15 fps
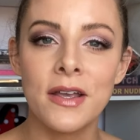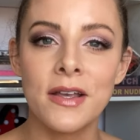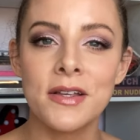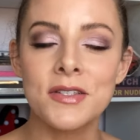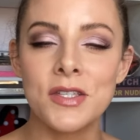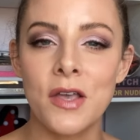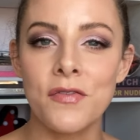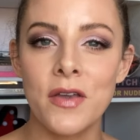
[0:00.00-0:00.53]

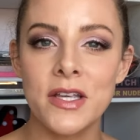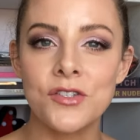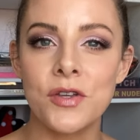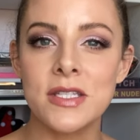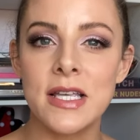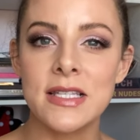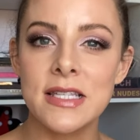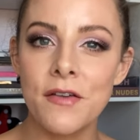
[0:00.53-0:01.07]
So if you're
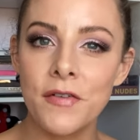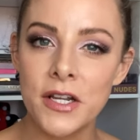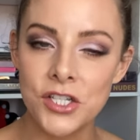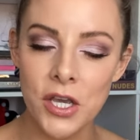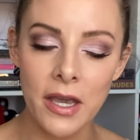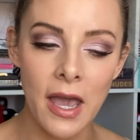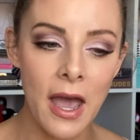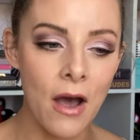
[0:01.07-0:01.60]
interested, definitely
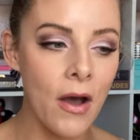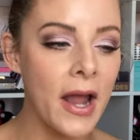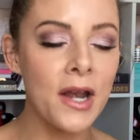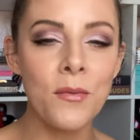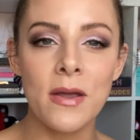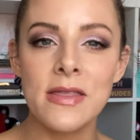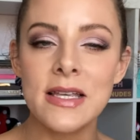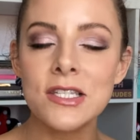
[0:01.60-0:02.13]
check it out.
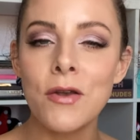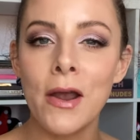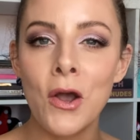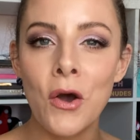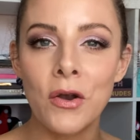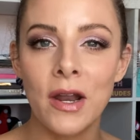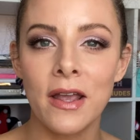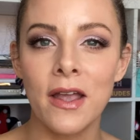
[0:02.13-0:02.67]
Anyway, let's crack
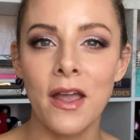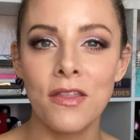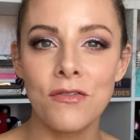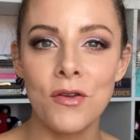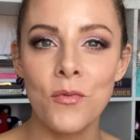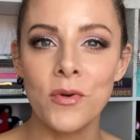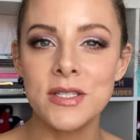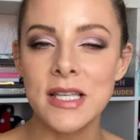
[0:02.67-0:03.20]
on and go
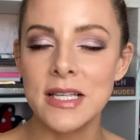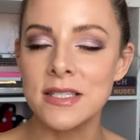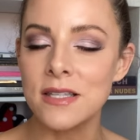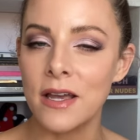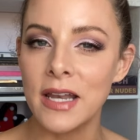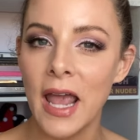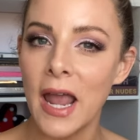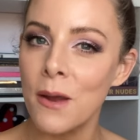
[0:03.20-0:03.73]
through what's
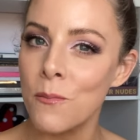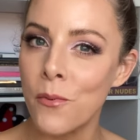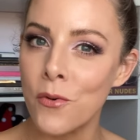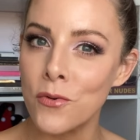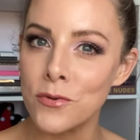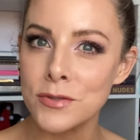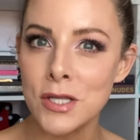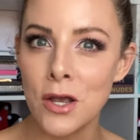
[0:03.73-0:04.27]
inside
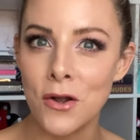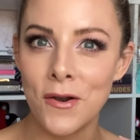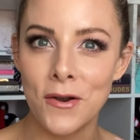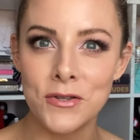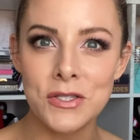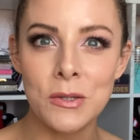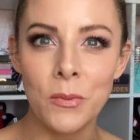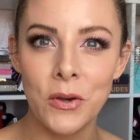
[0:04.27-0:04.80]
April's
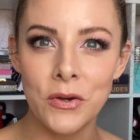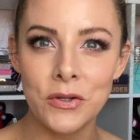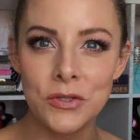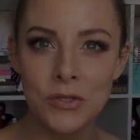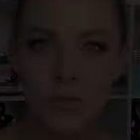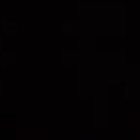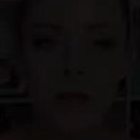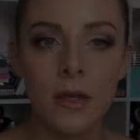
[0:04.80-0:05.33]
Glossybox.